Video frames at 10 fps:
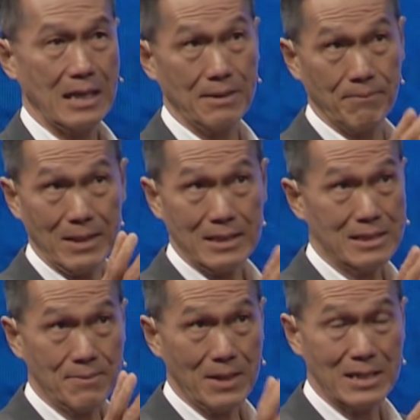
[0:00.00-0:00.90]
And
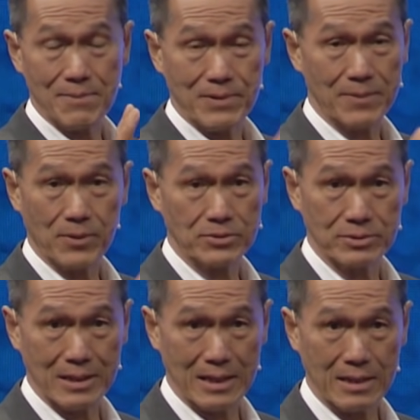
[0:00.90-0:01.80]
many, many people
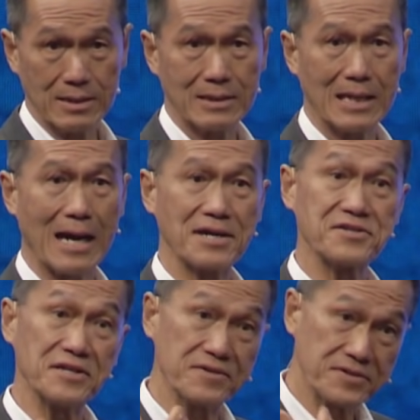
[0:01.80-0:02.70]
today, they are
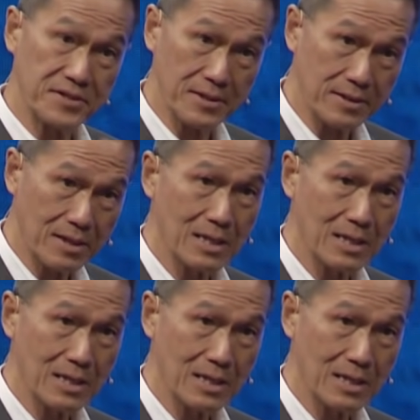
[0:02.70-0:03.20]
sincere.